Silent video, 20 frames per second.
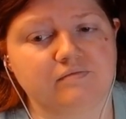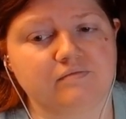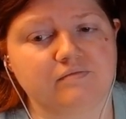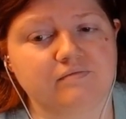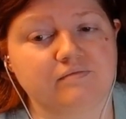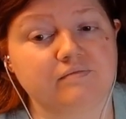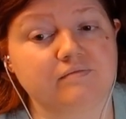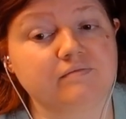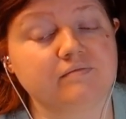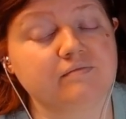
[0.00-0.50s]

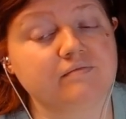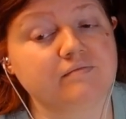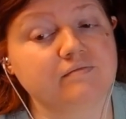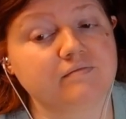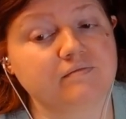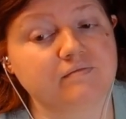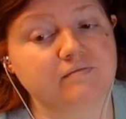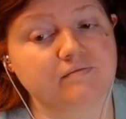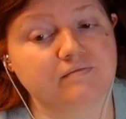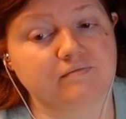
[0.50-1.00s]

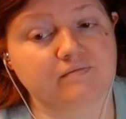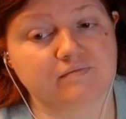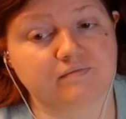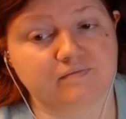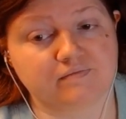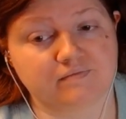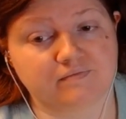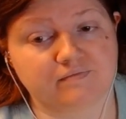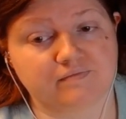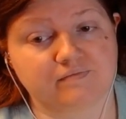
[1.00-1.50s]

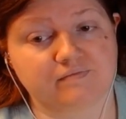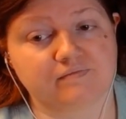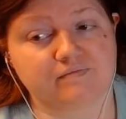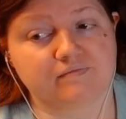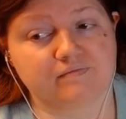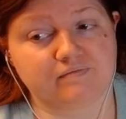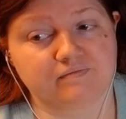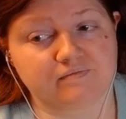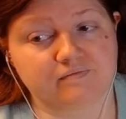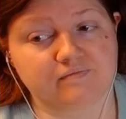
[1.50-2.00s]

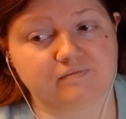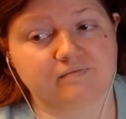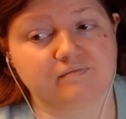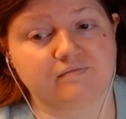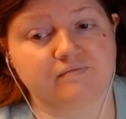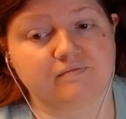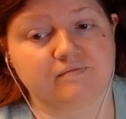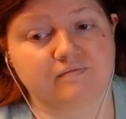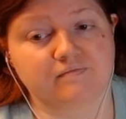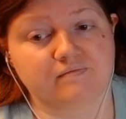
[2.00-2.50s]

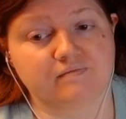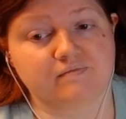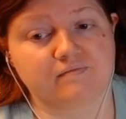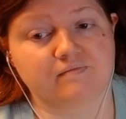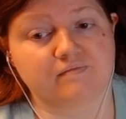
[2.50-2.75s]
(not speaking)